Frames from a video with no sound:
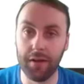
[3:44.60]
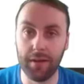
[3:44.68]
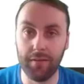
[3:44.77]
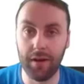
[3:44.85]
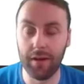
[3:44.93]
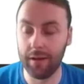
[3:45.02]
the
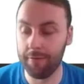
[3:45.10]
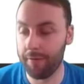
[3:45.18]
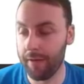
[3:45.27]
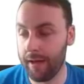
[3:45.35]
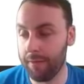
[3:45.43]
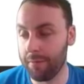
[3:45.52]
market for
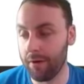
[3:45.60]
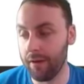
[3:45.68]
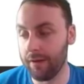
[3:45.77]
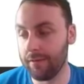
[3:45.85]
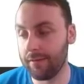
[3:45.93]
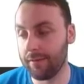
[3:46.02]
that
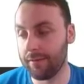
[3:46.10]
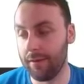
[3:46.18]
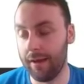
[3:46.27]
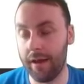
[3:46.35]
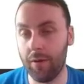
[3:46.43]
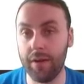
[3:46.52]
price, so
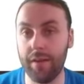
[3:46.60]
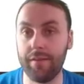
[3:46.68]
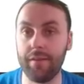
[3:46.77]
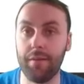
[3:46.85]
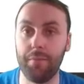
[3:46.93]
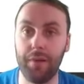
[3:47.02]
now I need
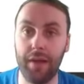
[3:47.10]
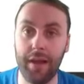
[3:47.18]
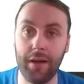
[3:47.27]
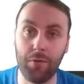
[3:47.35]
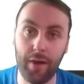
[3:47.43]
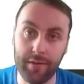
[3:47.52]
to lay
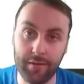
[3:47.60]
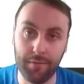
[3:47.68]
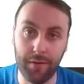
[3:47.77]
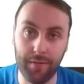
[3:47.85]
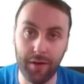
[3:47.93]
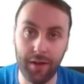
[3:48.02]
the rest of
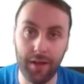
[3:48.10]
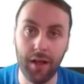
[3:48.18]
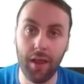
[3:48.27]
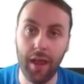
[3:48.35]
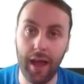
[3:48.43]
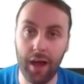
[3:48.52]
my money
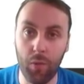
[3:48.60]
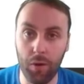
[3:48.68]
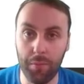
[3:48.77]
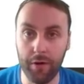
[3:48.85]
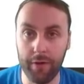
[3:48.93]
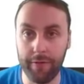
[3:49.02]
at
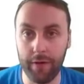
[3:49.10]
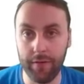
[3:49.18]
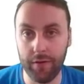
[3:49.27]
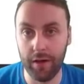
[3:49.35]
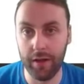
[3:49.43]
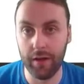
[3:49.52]

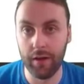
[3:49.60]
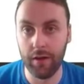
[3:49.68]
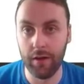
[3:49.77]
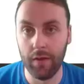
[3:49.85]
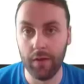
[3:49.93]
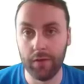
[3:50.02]
1.59.
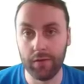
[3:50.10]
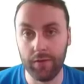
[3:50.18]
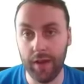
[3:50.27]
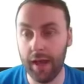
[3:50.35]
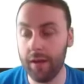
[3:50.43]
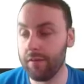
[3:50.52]
So if
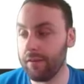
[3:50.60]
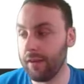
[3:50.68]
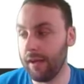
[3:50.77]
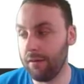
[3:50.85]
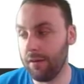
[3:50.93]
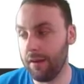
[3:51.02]
you head over to the
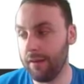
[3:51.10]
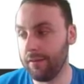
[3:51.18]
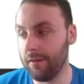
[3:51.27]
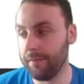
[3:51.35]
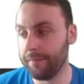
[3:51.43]
calculator,